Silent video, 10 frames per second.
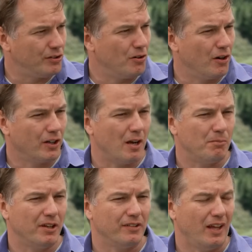who are
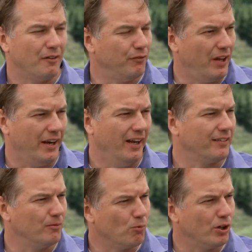companies like
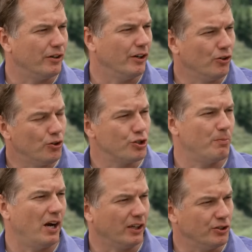FedEx and Werner and
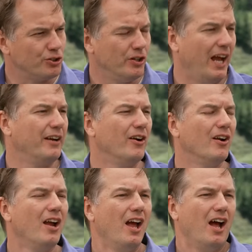Hirschbach and Schneider,